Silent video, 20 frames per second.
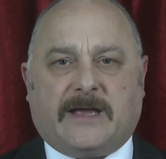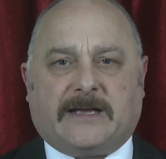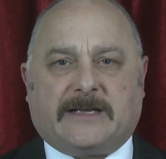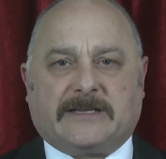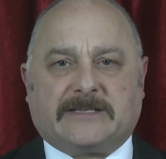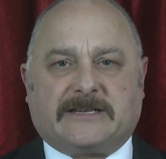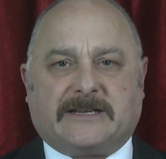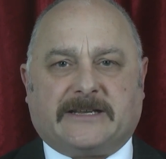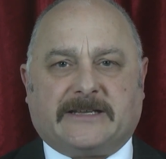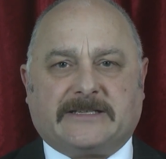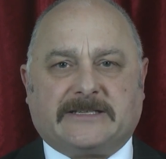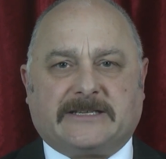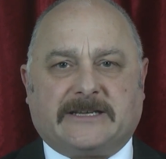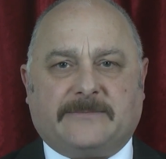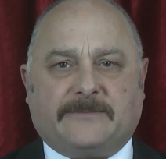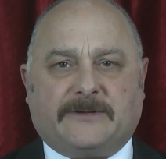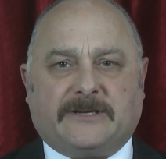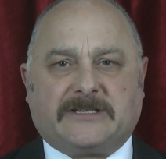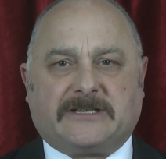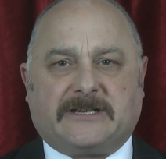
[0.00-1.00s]
as near
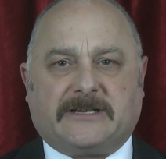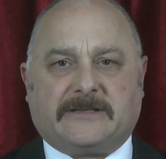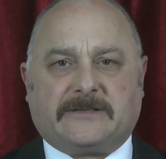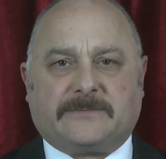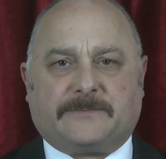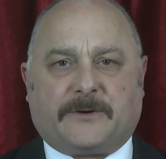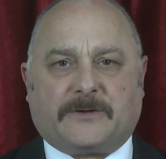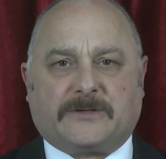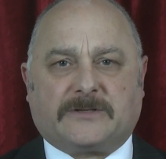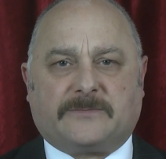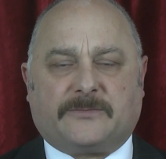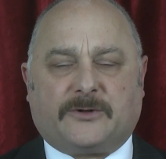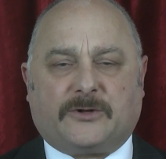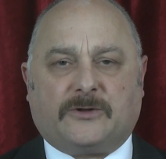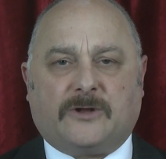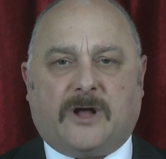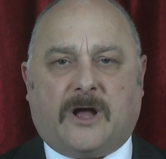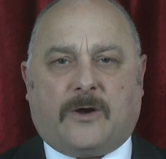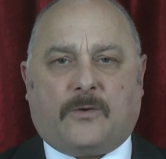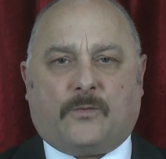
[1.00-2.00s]
seamlessly as
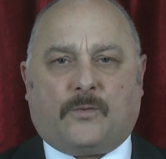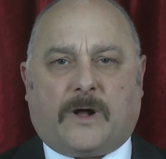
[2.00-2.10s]
possible